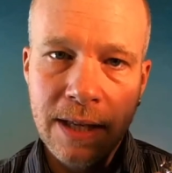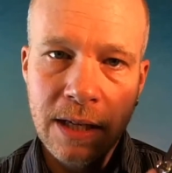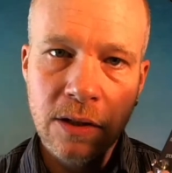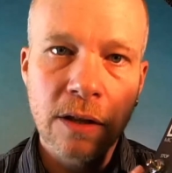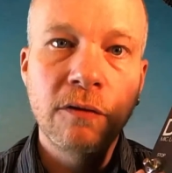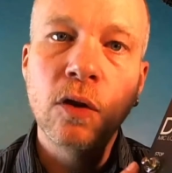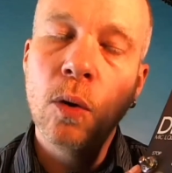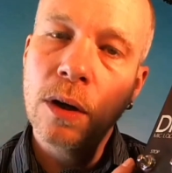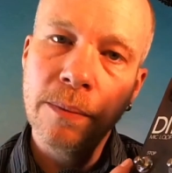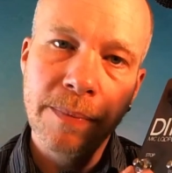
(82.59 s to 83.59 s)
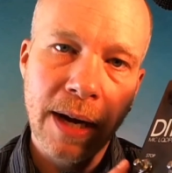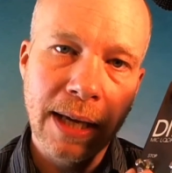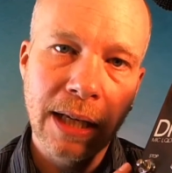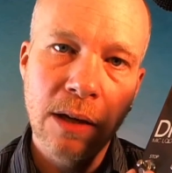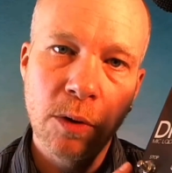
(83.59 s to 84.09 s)
things on the floor that I
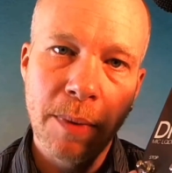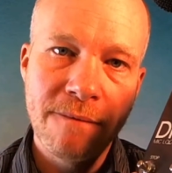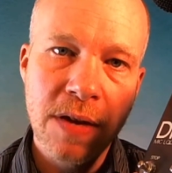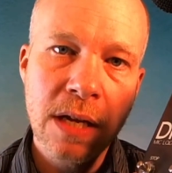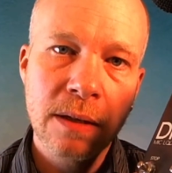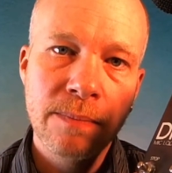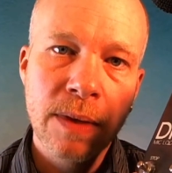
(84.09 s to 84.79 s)
can hit with my feet,